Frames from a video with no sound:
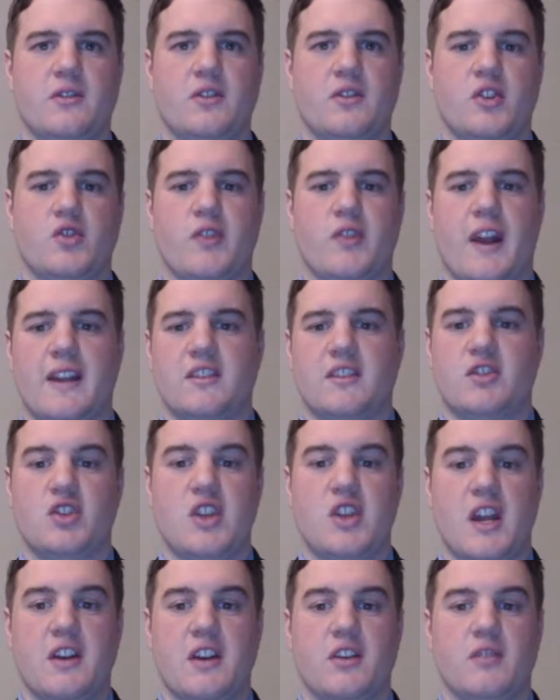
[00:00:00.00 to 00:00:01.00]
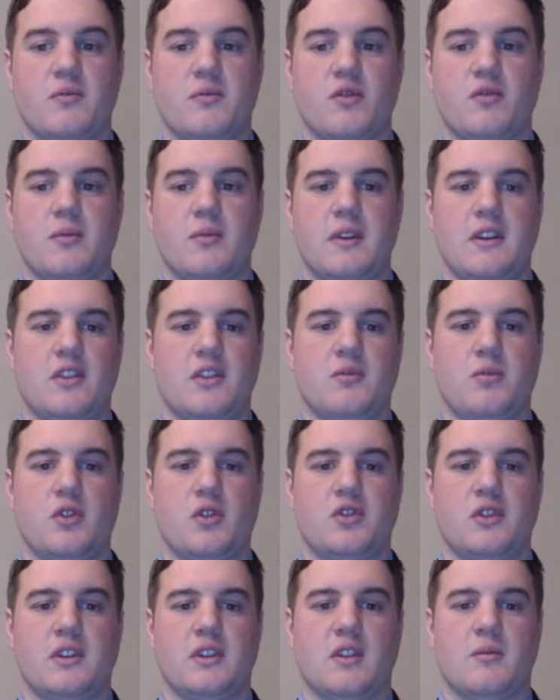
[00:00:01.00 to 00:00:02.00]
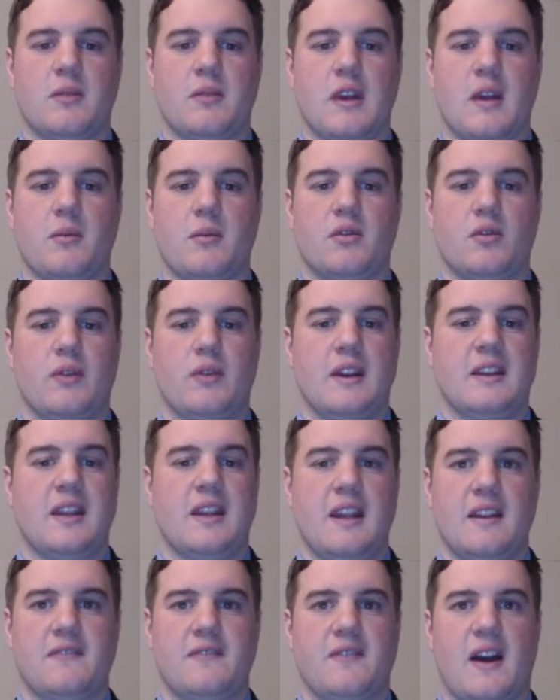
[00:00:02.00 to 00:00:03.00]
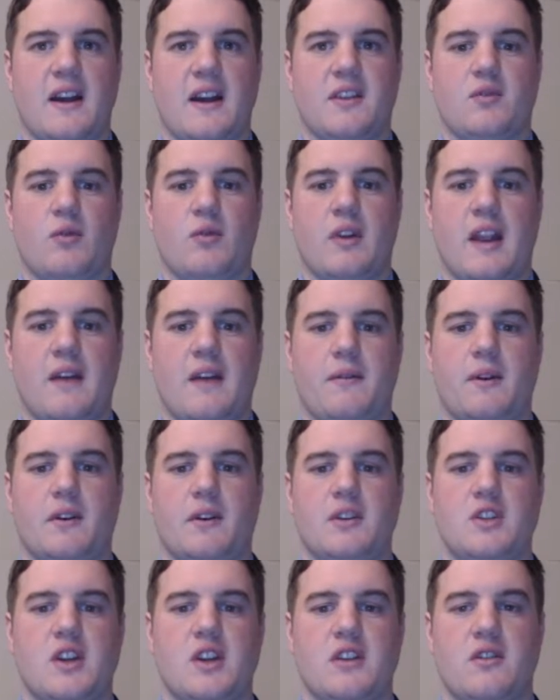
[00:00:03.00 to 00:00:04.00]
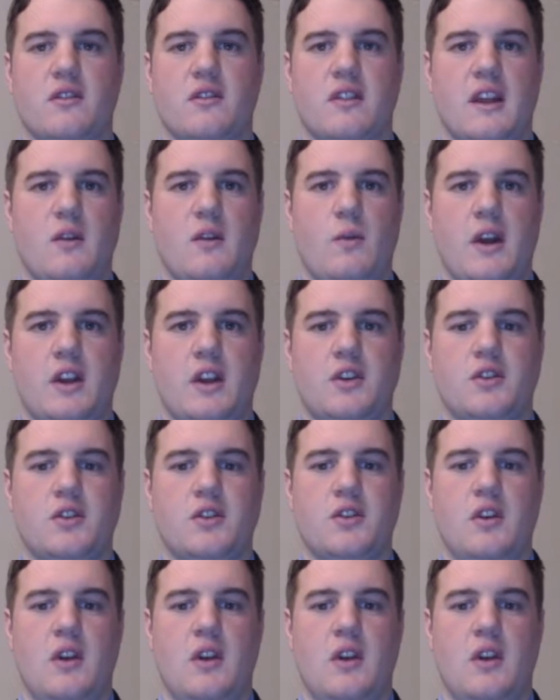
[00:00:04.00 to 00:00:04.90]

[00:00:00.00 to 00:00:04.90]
The transgender movement is pushing to be able to identify as whatever gender they wish.